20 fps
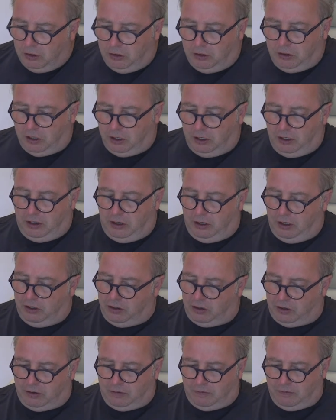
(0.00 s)
So
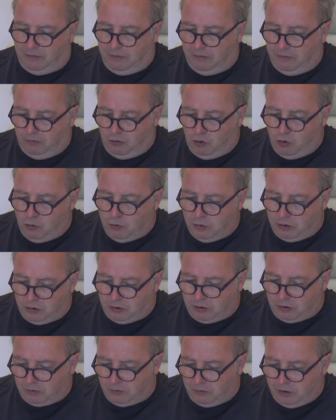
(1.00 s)
this
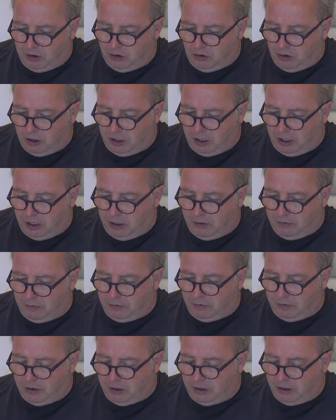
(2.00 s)
rumours originally
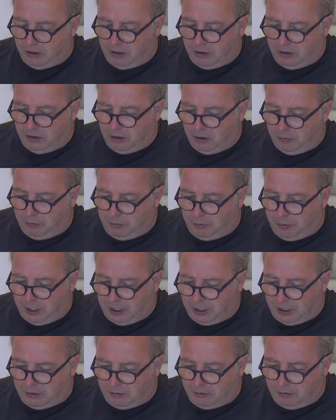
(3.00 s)
of the
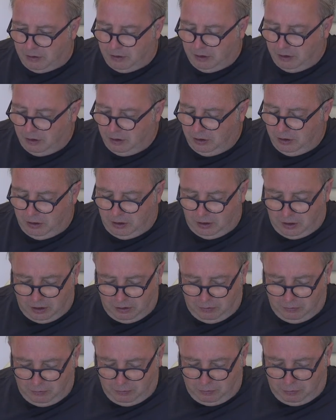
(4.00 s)
big,
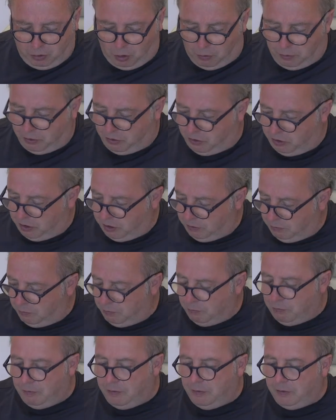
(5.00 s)
property
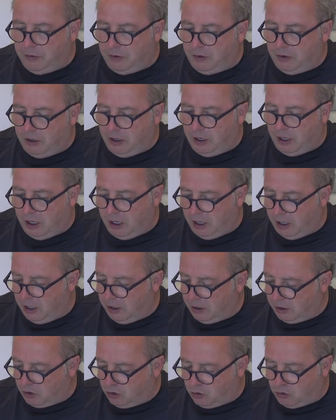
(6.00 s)

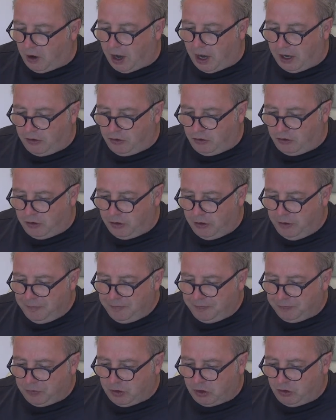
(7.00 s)
crash
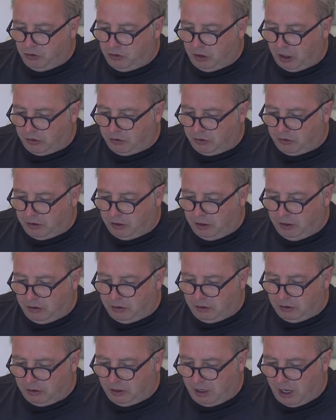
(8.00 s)
just
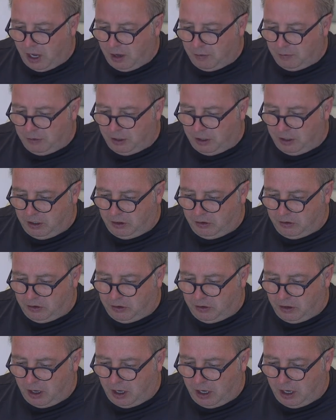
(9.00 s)
isn't happening.
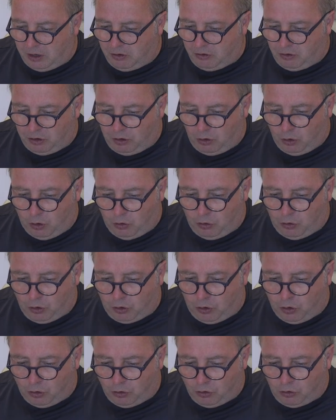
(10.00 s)
It's actually on the
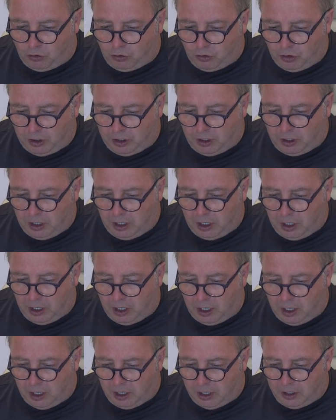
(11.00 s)
contrary,
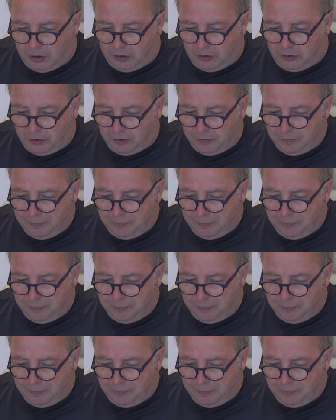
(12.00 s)
and